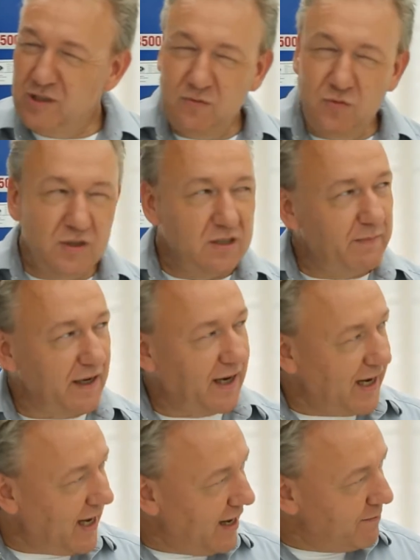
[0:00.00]
First of all,
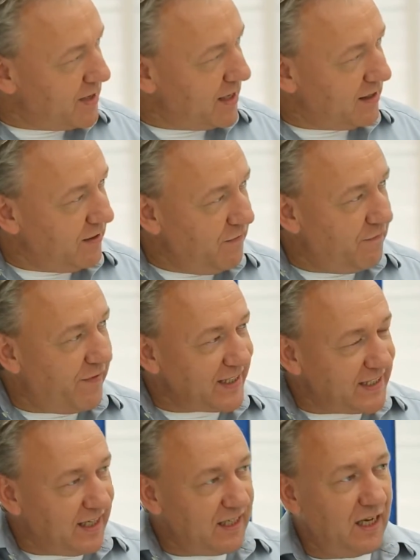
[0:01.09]
we have to think
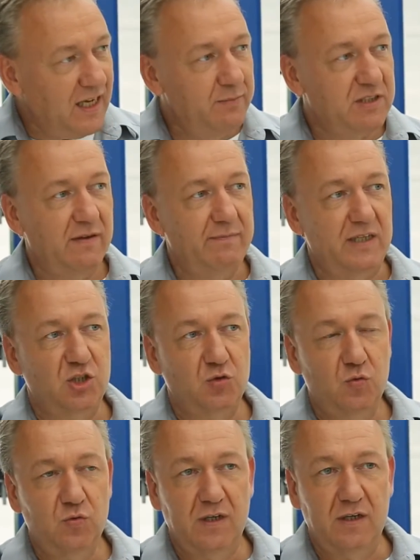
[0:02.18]
about which
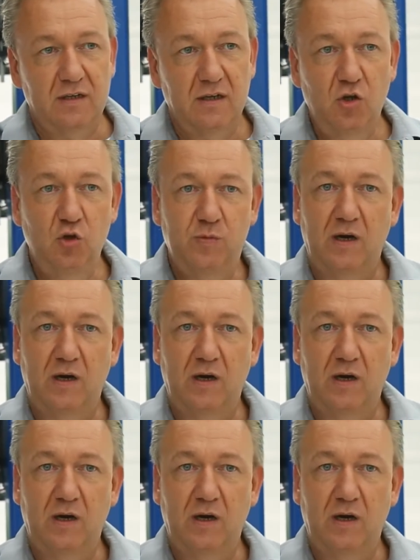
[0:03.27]
components run the risk of